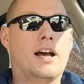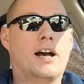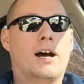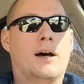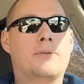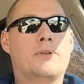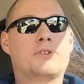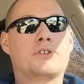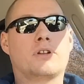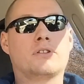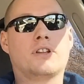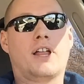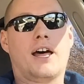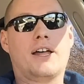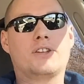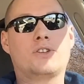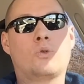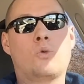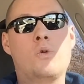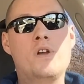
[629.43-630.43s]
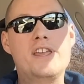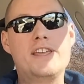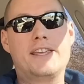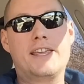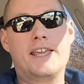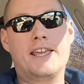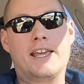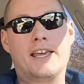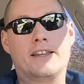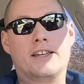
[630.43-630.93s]
Um, there's a lot of
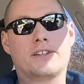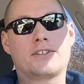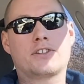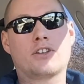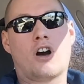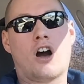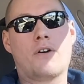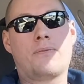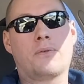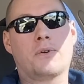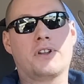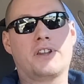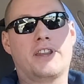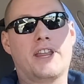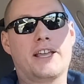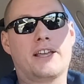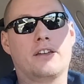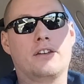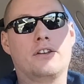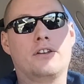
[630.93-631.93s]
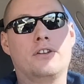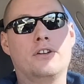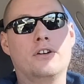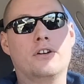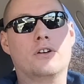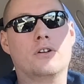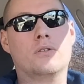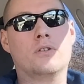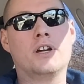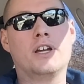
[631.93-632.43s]
tweaking in the software that they can
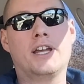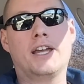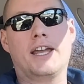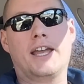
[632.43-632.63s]
do,